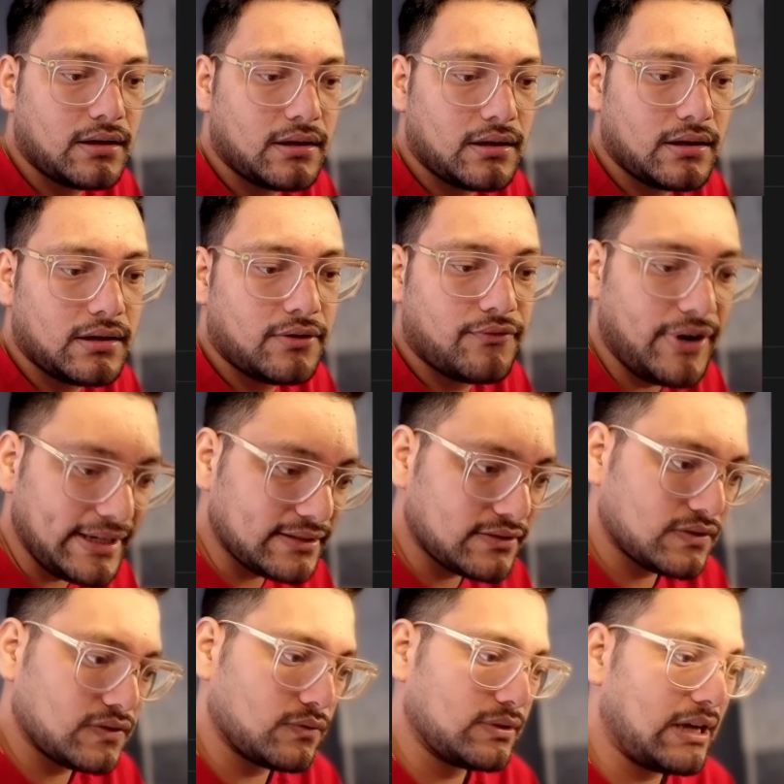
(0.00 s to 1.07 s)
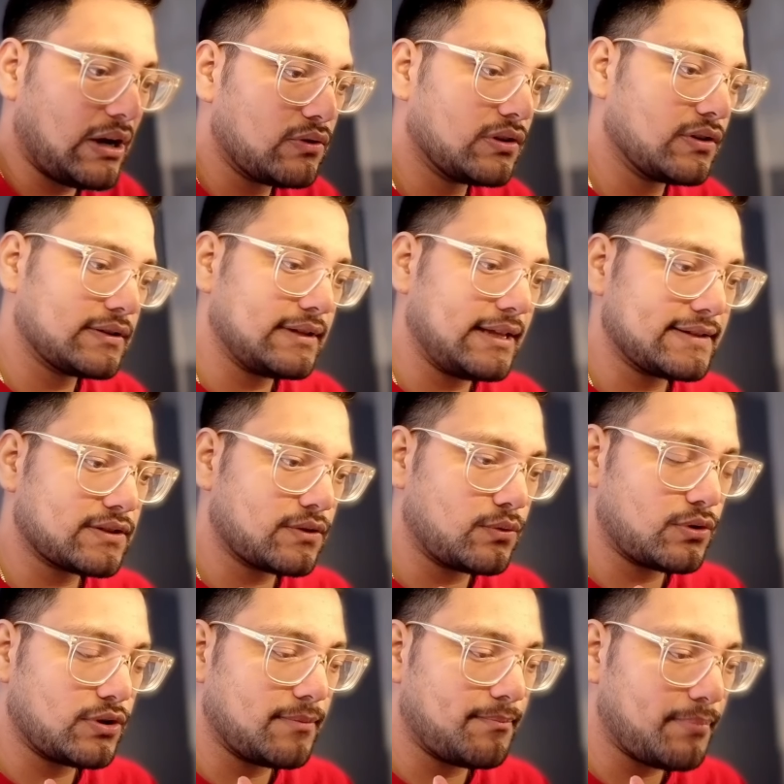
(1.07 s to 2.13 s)
Great. So now let's go to
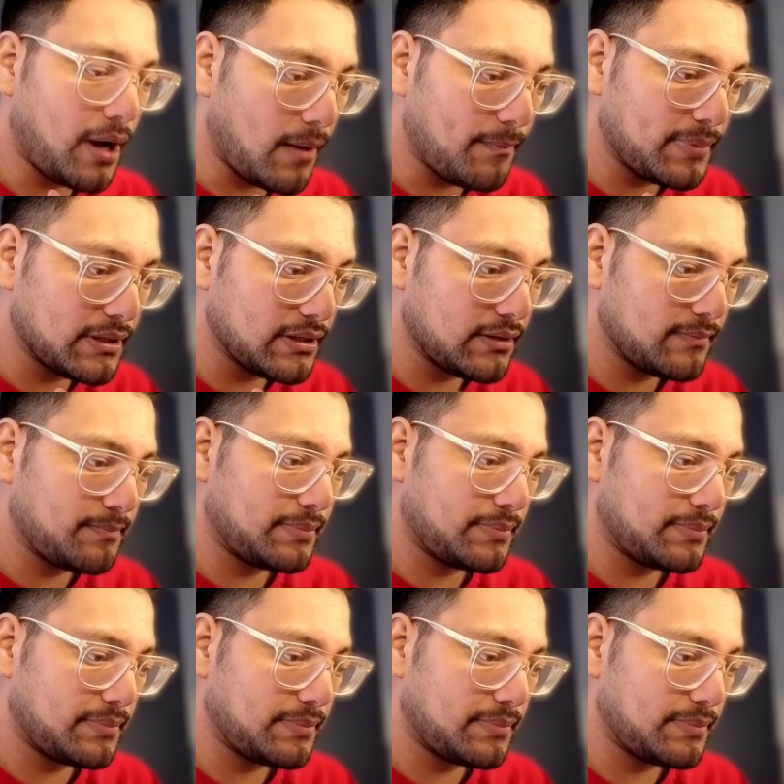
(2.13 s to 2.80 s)
the pop-up.